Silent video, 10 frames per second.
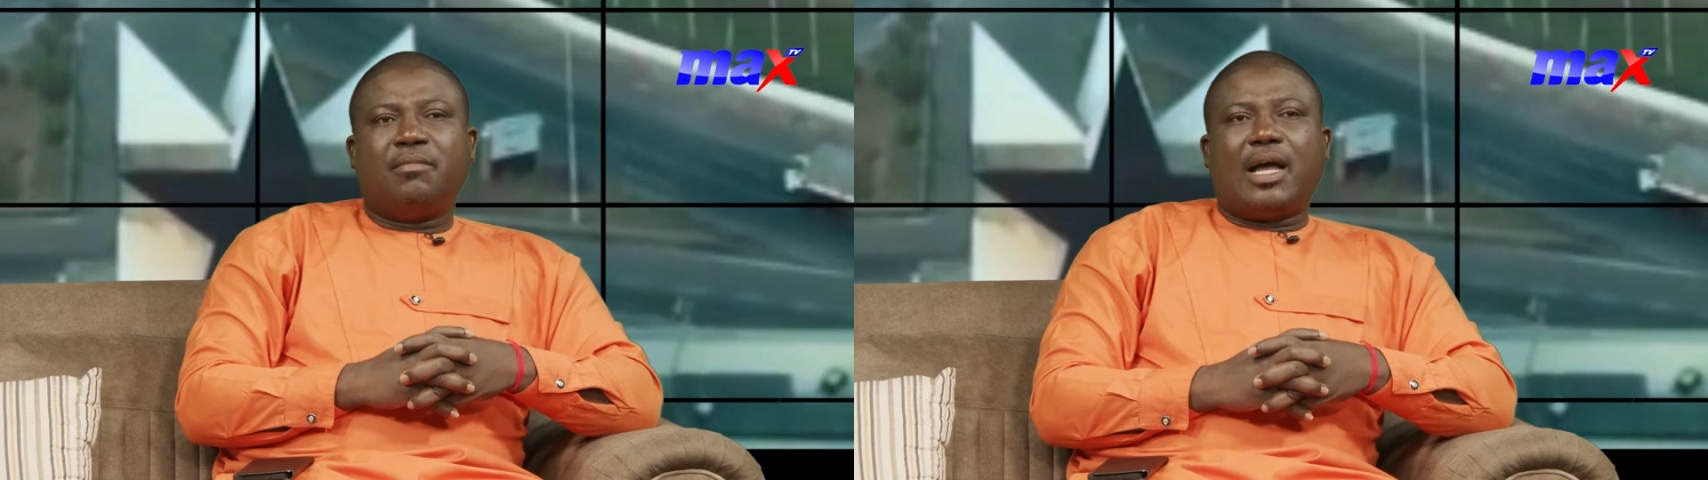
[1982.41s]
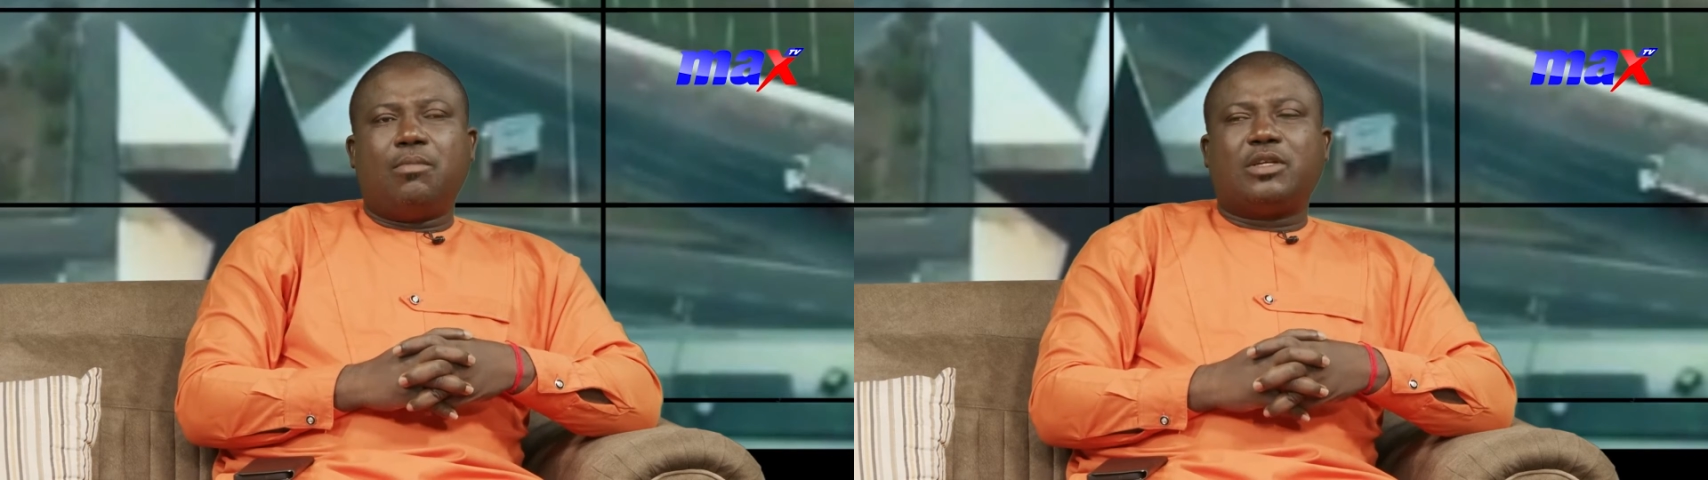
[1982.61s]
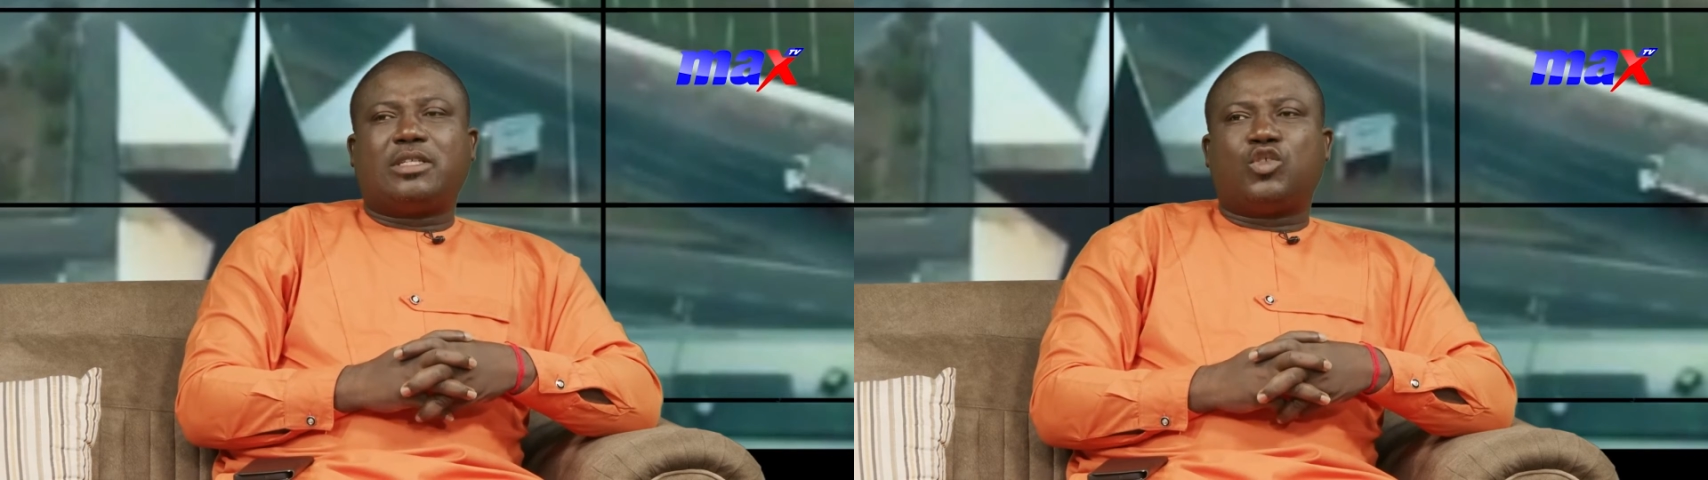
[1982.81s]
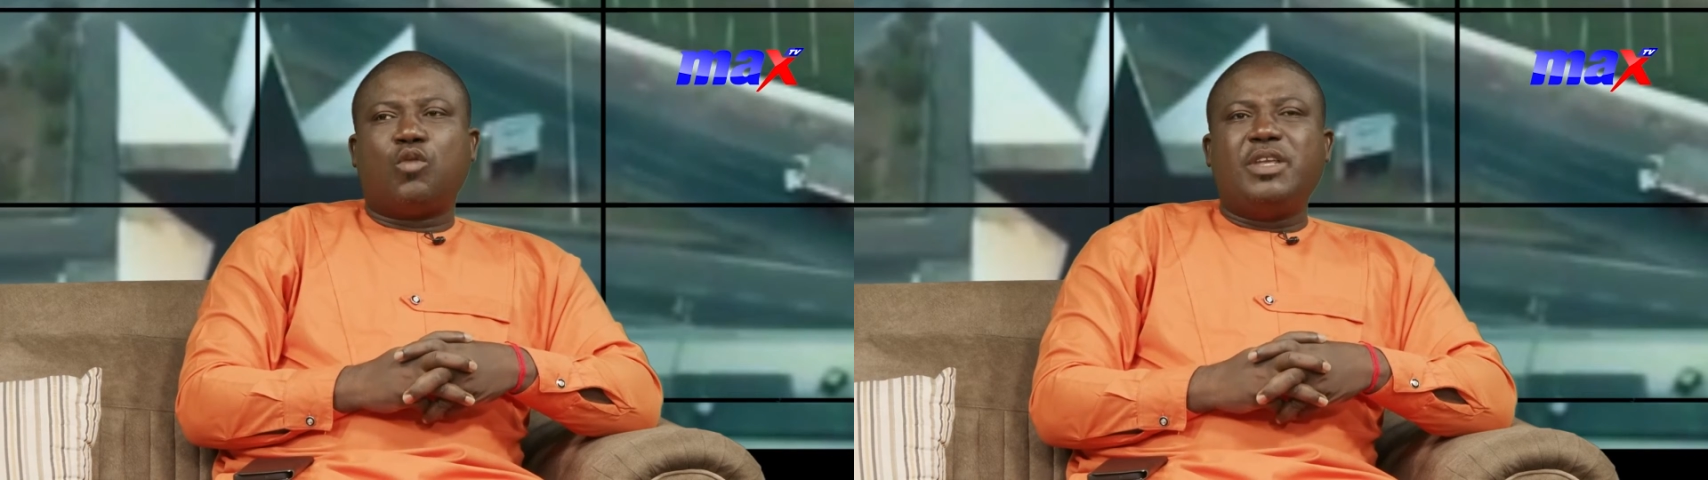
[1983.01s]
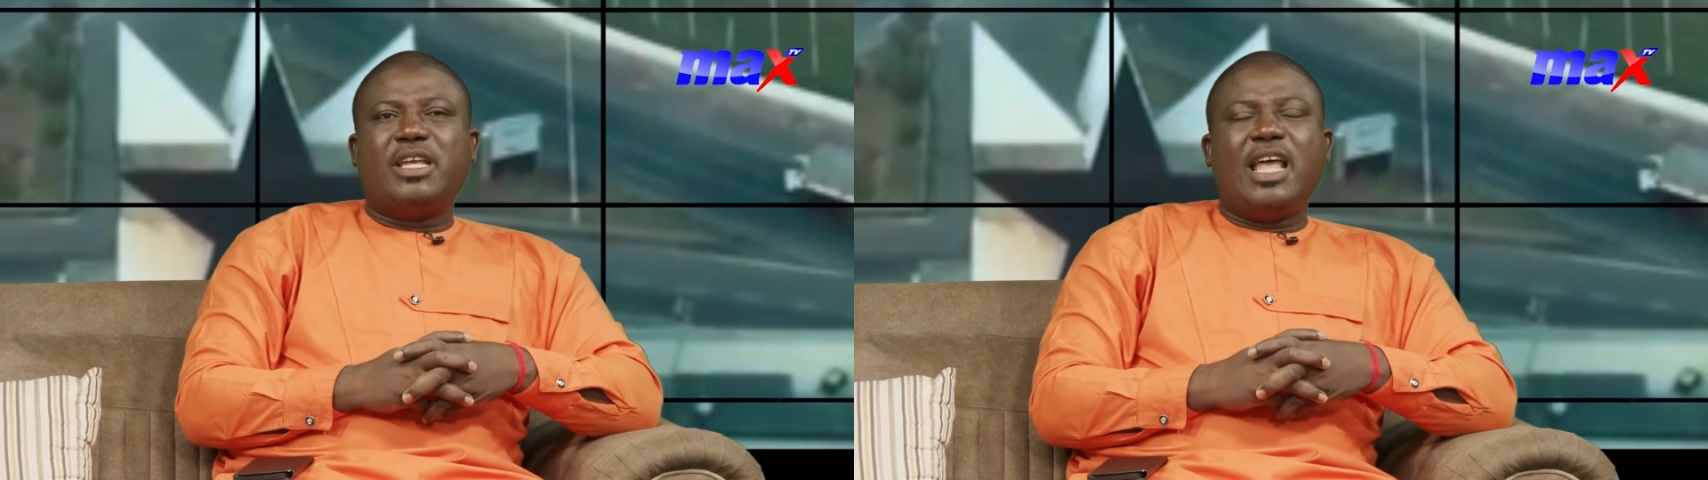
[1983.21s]
Bible says
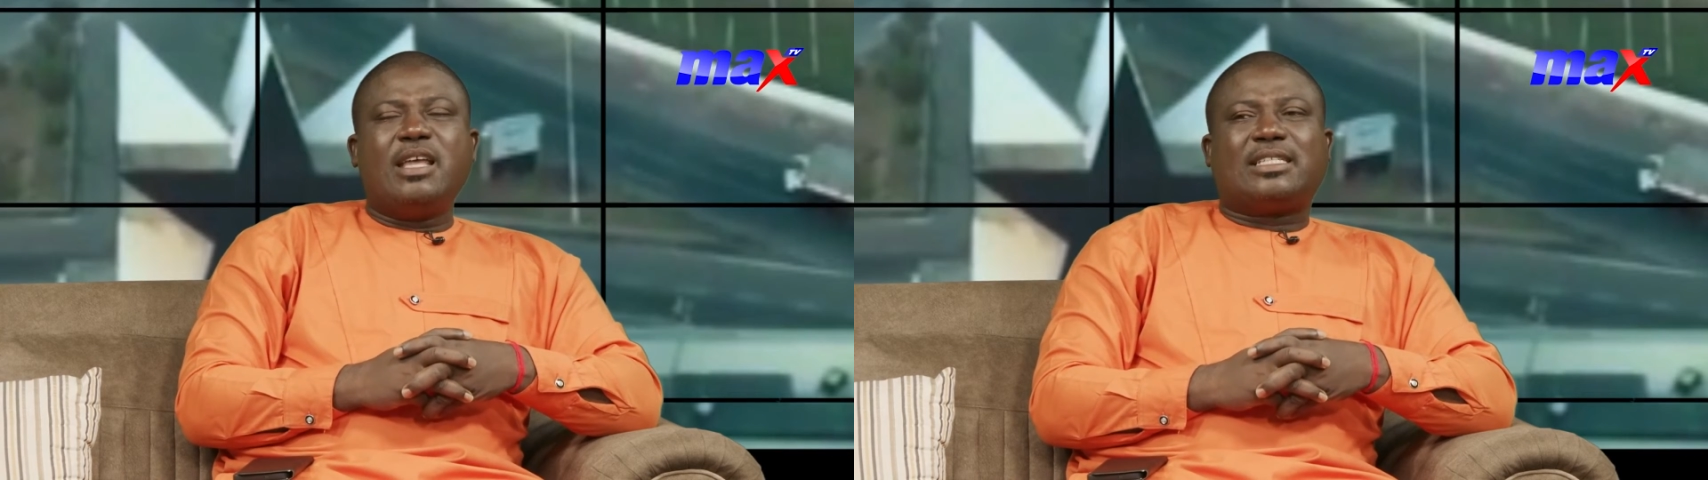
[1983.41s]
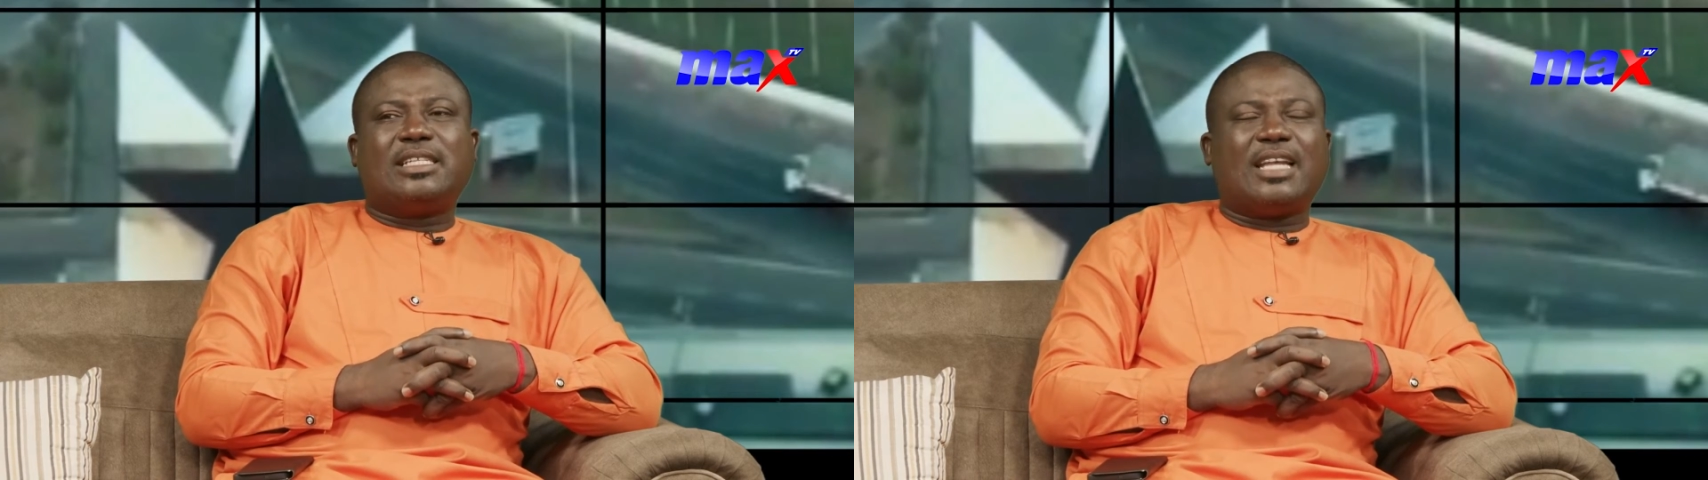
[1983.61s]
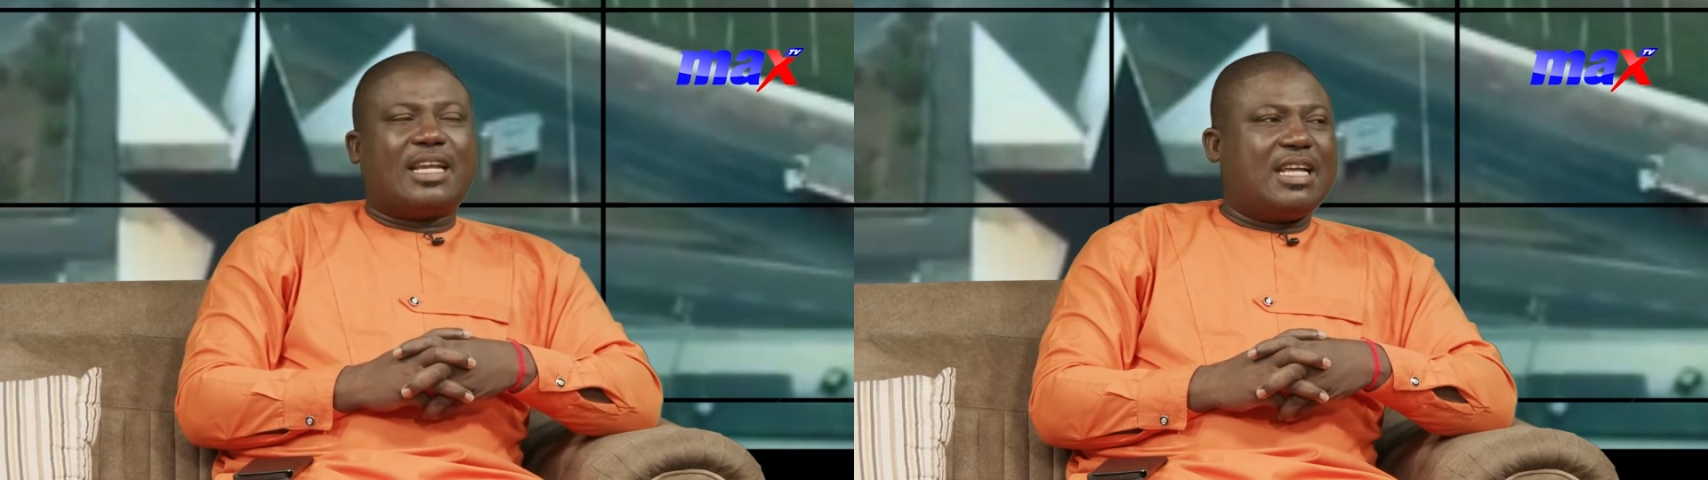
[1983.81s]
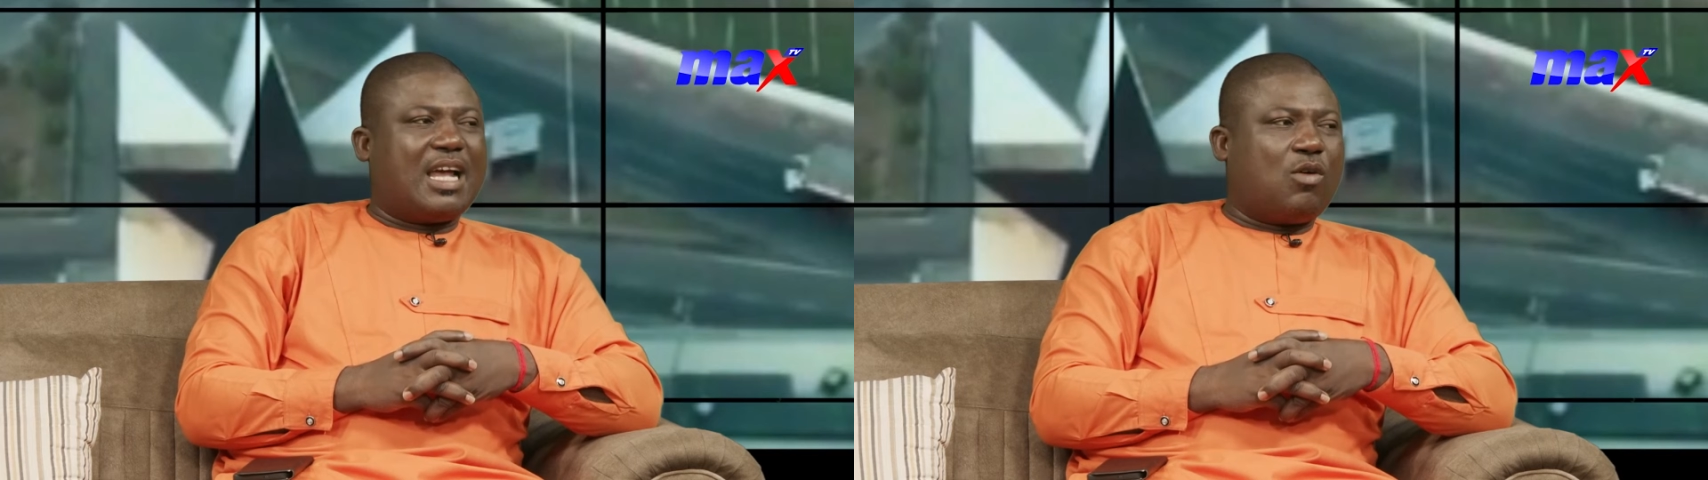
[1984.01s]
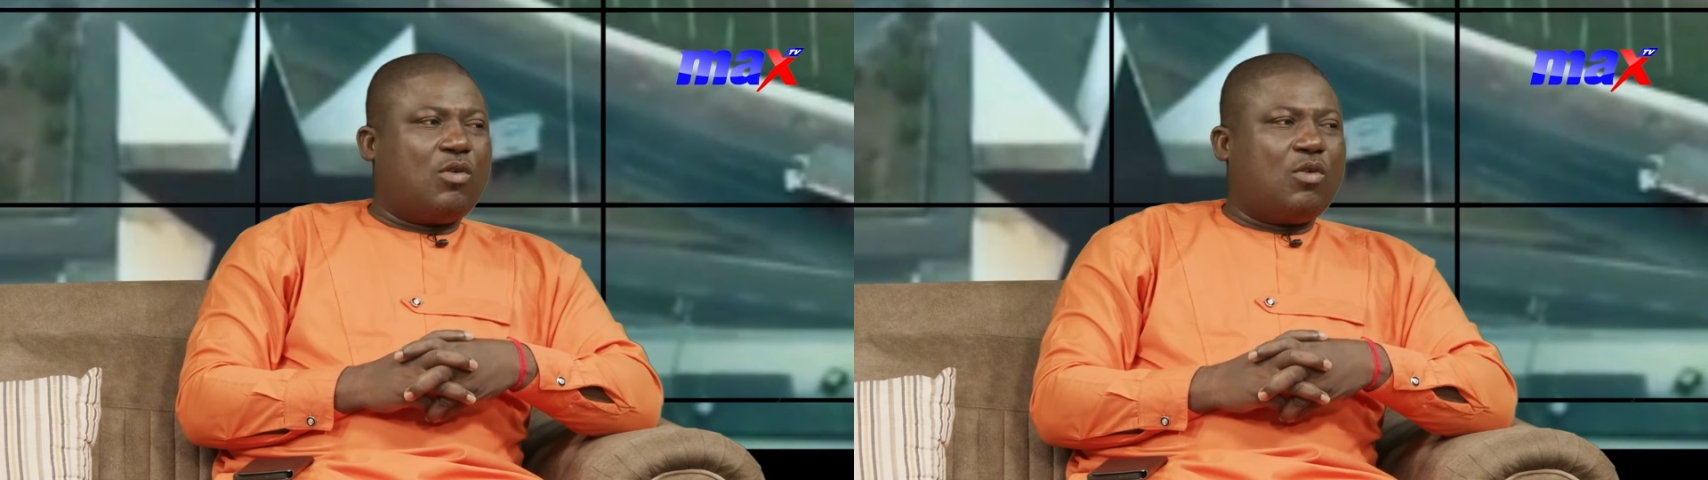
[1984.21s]
so be a see Daniel